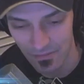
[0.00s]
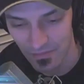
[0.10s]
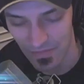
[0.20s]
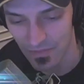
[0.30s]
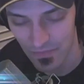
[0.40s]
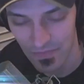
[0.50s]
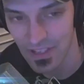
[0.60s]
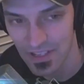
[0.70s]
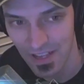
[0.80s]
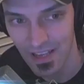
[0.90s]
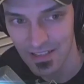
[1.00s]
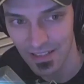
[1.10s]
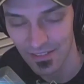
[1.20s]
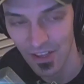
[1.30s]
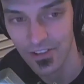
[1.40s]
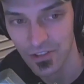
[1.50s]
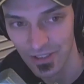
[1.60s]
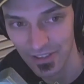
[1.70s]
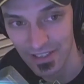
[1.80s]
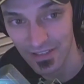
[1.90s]
the disgusting laundry
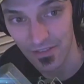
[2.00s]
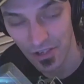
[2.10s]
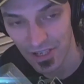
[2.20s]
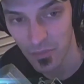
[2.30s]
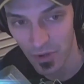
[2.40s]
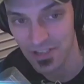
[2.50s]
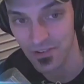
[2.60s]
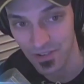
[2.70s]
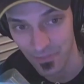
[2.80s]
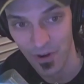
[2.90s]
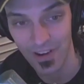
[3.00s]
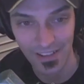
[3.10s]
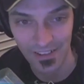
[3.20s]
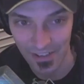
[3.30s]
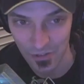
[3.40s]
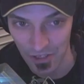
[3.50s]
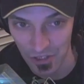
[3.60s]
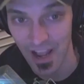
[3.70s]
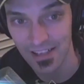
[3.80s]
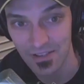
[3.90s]
list of hooding prisoners, burning, electric
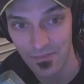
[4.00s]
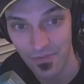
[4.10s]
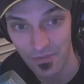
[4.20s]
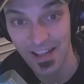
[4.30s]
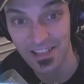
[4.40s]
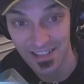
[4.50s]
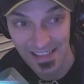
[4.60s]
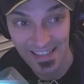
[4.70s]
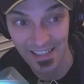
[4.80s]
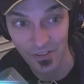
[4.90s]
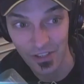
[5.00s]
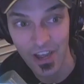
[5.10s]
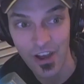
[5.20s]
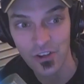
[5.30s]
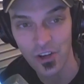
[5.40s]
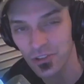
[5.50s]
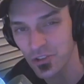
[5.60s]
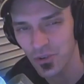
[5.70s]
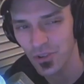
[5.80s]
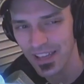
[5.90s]
shocks, threats to kill,
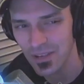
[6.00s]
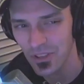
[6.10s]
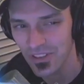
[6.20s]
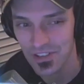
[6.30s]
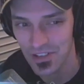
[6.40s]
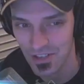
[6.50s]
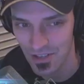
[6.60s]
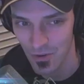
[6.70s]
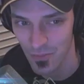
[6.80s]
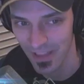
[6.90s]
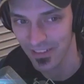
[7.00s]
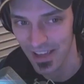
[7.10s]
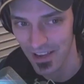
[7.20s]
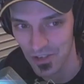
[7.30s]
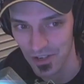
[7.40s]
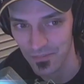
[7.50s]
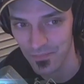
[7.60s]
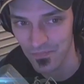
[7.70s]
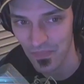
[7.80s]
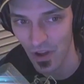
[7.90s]
cultural and religious humiliation.
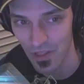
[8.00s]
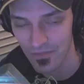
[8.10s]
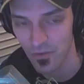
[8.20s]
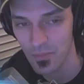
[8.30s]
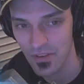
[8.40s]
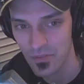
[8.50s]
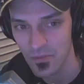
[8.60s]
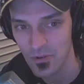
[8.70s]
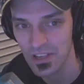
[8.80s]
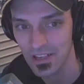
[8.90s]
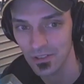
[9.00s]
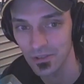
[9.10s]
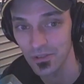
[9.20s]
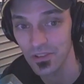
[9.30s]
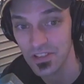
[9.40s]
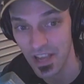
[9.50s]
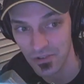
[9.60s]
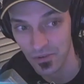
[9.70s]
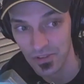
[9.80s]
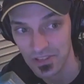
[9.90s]
Other forms of abuse include
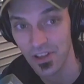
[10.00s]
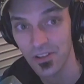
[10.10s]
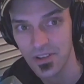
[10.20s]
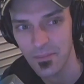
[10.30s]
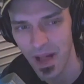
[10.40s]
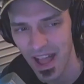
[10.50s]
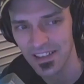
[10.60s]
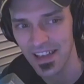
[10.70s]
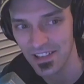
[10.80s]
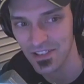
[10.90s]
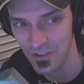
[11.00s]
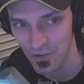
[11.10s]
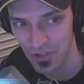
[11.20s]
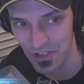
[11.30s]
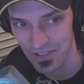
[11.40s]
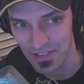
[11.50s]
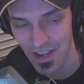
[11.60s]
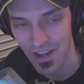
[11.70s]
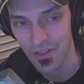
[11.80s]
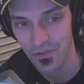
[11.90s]
sexual assault, mock executions,
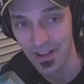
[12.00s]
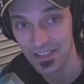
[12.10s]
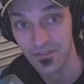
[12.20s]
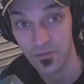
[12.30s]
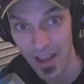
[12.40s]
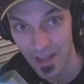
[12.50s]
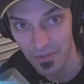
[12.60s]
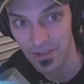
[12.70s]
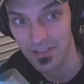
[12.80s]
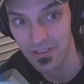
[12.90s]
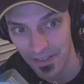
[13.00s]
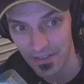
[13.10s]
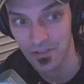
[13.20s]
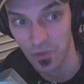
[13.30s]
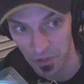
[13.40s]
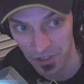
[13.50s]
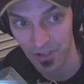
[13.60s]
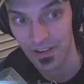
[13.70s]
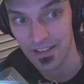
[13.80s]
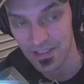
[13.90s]
threats of rape, death,
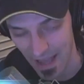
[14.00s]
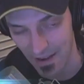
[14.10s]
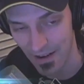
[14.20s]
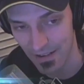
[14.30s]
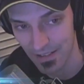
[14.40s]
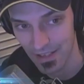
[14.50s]
torture, etc.